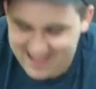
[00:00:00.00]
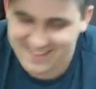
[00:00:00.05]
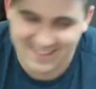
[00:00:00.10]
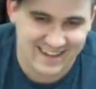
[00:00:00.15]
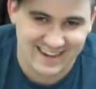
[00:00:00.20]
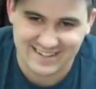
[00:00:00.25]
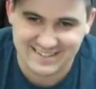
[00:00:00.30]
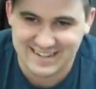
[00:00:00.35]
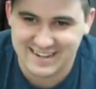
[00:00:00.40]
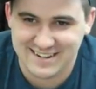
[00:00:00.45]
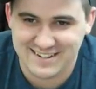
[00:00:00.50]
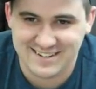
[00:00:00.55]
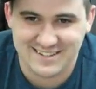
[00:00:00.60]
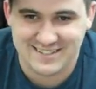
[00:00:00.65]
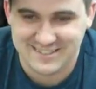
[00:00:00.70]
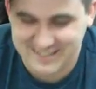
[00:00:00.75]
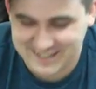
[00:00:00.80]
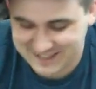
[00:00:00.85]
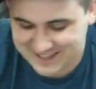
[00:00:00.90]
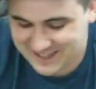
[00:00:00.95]
yeah, like I said,
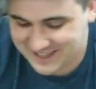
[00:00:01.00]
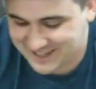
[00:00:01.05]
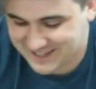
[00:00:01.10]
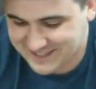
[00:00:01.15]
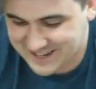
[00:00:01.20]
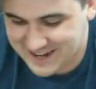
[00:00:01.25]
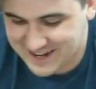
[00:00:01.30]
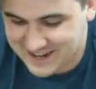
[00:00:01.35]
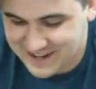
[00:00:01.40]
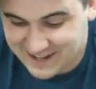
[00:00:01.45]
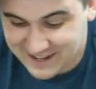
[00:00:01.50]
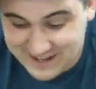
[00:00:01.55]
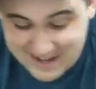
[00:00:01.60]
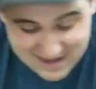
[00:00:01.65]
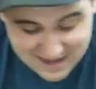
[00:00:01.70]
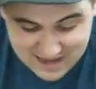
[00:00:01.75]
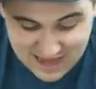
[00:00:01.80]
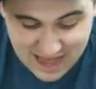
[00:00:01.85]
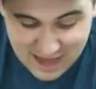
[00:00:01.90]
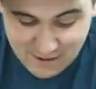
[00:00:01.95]
just a silly list idea.
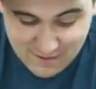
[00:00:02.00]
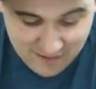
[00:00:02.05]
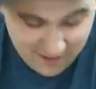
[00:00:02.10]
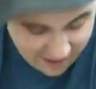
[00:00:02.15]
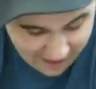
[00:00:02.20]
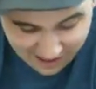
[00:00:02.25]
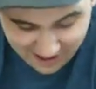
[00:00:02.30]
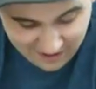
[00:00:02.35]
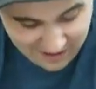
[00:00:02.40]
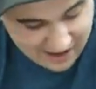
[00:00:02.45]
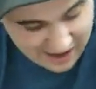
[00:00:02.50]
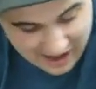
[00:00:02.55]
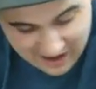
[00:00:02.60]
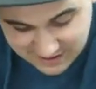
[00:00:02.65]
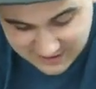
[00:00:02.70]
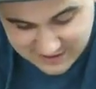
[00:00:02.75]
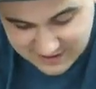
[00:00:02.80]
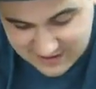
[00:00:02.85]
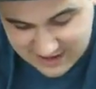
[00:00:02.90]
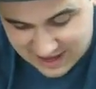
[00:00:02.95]
I
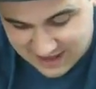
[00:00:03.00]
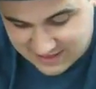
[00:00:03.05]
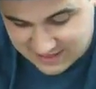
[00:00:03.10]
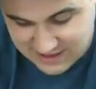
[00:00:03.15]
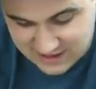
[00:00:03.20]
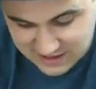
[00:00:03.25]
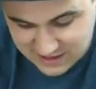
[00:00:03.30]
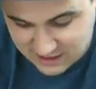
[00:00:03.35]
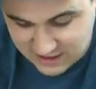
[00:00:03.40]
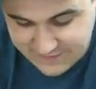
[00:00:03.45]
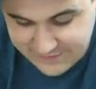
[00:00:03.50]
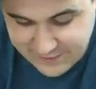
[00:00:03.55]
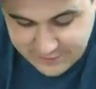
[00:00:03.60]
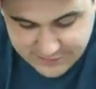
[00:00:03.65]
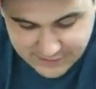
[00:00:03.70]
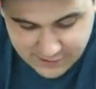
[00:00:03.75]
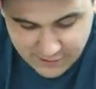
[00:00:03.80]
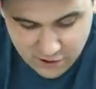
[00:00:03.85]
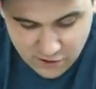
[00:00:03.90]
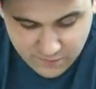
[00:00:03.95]
honestly, I think you leave
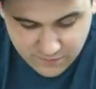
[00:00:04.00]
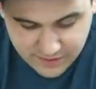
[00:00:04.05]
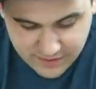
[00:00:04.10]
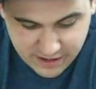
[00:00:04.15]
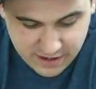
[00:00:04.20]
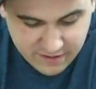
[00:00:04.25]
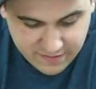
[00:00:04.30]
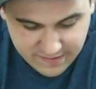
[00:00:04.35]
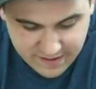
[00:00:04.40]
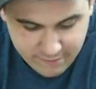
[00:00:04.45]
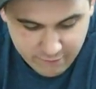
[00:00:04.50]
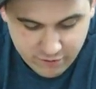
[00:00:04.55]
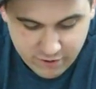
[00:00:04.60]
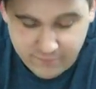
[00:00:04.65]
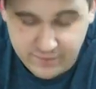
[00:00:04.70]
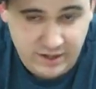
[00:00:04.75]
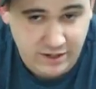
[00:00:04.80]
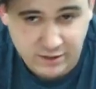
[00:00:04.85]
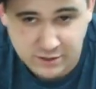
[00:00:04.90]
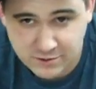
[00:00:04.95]
those at home. They they were
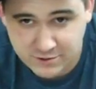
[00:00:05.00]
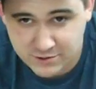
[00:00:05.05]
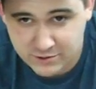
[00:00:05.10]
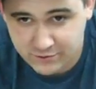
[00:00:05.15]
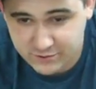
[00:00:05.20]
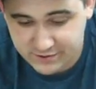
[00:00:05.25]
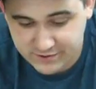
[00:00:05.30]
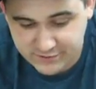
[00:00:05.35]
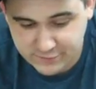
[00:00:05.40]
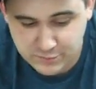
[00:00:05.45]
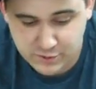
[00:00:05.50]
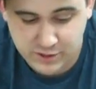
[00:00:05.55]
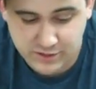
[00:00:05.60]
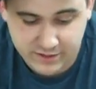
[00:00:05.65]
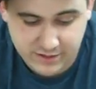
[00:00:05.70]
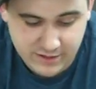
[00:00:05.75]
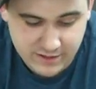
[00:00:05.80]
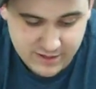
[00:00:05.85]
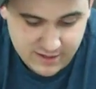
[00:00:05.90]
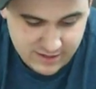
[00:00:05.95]
a big loser in this
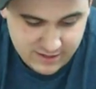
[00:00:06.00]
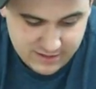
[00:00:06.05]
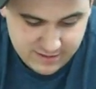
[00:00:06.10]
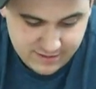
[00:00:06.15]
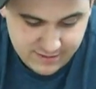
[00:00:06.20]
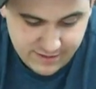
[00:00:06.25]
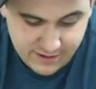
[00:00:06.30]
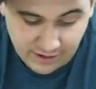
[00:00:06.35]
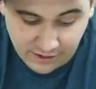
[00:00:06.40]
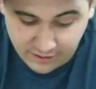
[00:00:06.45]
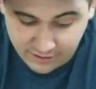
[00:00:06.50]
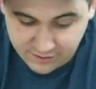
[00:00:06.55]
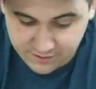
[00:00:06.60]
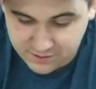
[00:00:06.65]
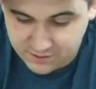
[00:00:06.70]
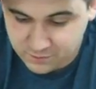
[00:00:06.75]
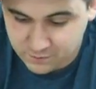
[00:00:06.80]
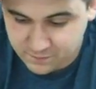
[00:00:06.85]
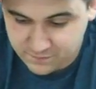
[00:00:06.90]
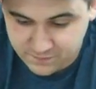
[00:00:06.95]
book the,
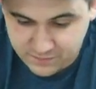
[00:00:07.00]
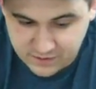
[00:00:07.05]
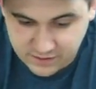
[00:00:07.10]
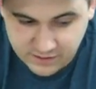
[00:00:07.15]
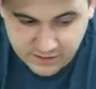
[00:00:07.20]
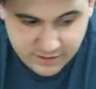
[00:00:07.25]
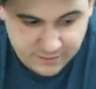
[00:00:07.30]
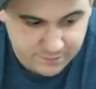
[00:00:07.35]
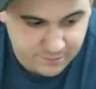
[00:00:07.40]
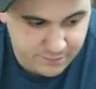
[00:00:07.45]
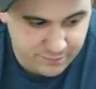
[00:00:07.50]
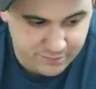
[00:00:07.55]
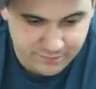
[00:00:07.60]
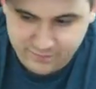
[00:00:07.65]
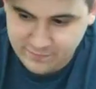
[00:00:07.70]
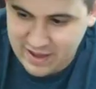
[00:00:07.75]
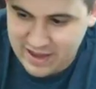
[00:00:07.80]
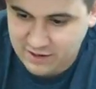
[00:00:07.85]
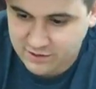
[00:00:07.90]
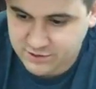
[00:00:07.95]
the, the
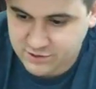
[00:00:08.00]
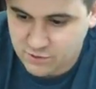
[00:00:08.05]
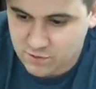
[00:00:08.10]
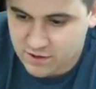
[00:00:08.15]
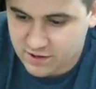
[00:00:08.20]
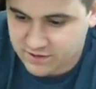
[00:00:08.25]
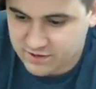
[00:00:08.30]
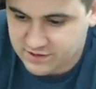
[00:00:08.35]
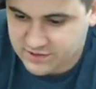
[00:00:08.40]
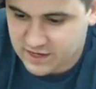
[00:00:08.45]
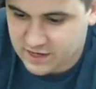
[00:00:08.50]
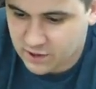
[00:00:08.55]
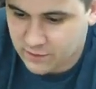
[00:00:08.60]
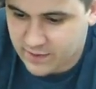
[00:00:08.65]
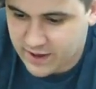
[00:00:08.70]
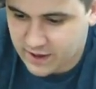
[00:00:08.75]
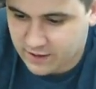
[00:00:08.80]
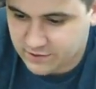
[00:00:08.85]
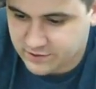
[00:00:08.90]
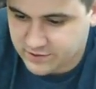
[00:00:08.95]
battle squad, the
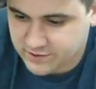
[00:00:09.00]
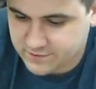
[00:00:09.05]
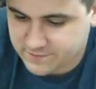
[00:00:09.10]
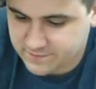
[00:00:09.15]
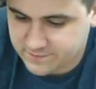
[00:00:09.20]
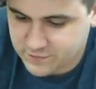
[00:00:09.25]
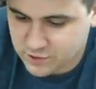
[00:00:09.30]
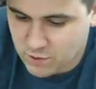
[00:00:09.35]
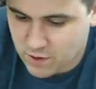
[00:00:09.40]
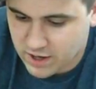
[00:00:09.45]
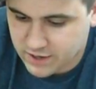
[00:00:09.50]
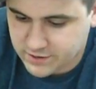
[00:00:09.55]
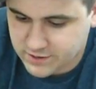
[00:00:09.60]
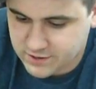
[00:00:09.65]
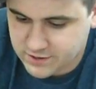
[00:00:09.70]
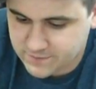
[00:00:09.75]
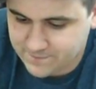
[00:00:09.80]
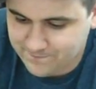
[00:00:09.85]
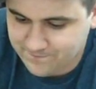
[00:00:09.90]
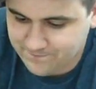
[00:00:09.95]
psychic battles
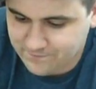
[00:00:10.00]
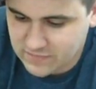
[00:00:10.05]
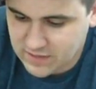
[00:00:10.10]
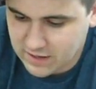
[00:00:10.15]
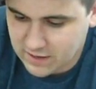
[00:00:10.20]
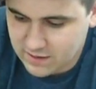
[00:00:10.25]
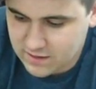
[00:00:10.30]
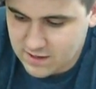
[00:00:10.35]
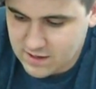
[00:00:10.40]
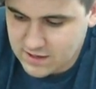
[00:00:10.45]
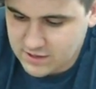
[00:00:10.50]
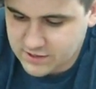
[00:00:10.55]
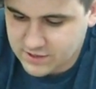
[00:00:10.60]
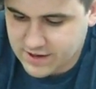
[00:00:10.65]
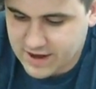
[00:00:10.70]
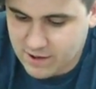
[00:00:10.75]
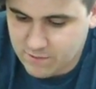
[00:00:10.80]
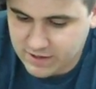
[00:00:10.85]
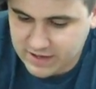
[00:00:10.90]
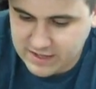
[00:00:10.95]
squads.
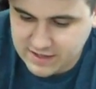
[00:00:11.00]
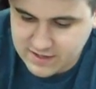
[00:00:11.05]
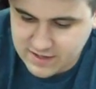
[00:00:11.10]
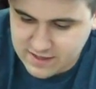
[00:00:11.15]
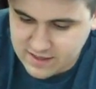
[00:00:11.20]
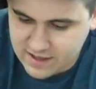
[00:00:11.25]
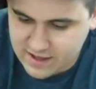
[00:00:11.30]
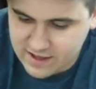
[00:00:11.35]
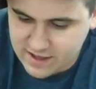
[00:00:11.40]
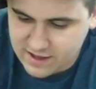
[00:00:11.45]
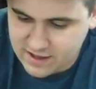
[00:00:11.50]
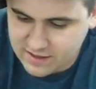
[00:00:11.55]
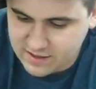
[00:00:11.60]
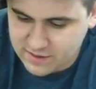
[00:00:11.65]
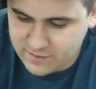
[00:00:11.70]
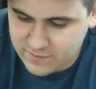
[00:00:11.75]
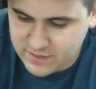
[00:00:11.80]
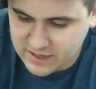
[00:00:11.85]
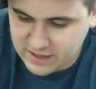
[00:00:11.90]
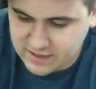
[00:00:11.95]
So now we get to the,
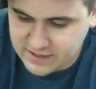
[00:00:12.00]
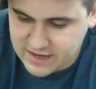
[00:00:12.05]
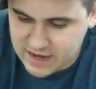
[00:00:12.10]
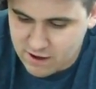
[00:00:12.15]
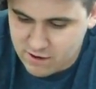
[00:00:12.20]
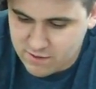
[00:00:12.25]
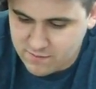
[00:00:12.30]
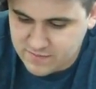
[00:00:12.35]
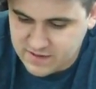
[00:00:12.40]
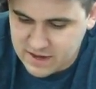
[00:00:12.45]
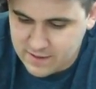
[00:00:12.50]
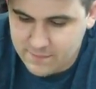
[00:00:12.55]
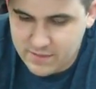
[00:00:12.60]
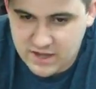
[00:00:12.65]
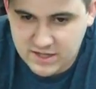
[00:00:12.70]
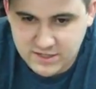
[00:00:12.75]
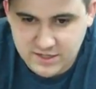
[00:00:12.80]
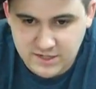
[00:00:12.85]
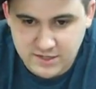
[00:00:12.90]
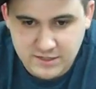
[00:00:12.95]
the Militarum
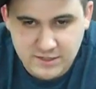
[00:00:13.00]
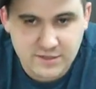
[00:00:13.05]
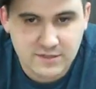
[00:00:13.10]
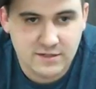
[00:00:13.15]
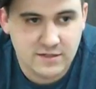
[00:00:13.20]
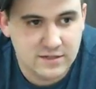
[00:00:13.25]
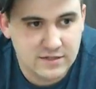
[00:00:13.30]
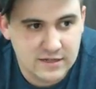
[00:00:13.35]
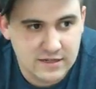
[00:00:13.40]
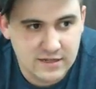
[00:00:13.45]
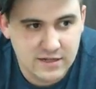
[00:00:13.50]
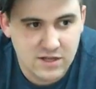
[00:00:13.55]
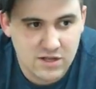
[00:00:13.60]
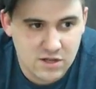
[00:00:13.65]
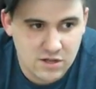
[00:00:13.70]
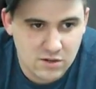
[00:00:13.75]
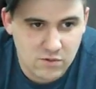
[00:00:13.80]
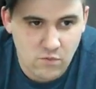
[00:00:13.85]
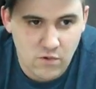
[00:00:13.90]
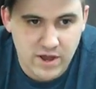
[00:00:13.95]
Tempestus,
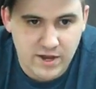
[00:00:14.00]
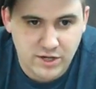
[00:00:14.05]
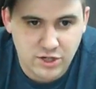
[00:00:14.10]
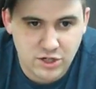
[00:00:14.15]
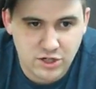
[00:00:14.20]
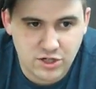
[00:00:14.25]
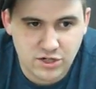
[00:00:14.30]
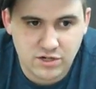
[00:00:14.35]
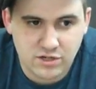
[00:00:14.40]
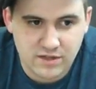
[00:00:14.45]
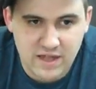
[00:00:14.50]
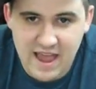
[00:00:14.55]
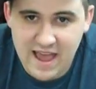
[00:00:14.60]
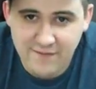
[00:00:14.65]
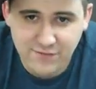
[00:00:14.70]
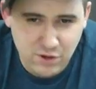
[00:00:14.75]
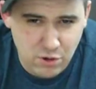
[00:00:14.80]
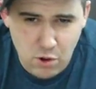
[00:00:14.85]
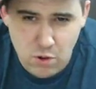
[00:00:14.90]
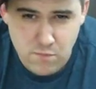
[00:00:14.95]
which they
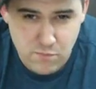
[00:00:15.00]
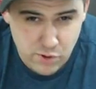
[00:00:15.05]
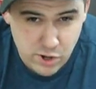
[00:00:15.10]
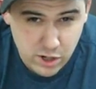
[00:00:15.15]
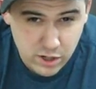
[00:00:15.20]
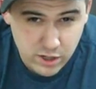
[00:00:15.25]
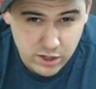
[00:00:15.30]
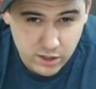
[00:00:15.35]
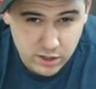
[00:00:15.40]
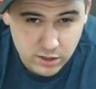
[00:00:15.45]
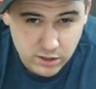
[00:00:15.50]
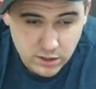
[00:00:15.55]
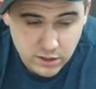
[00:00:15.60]
have their own book.